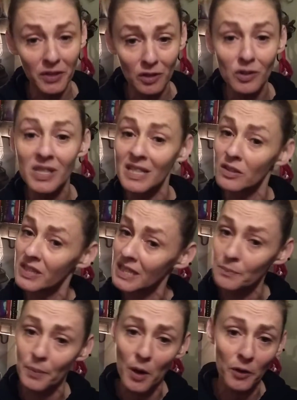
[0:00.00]
You still
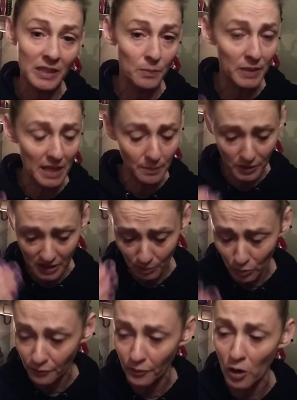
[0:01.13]
need both to be able to
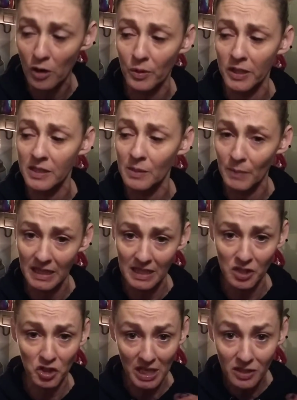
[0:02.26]
move forward, to make
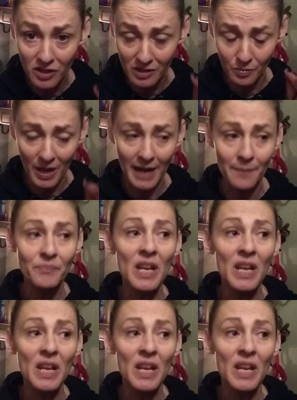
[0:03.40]
these changes, right?